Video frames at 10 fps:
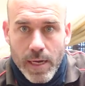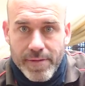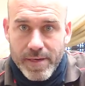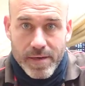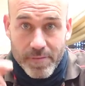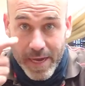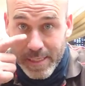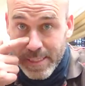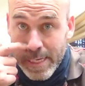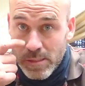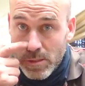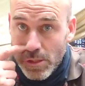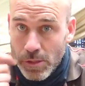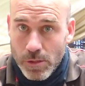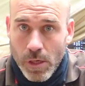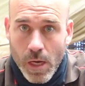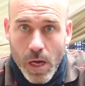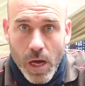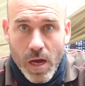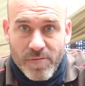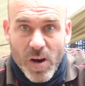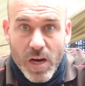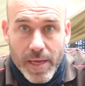they didn't have access to fire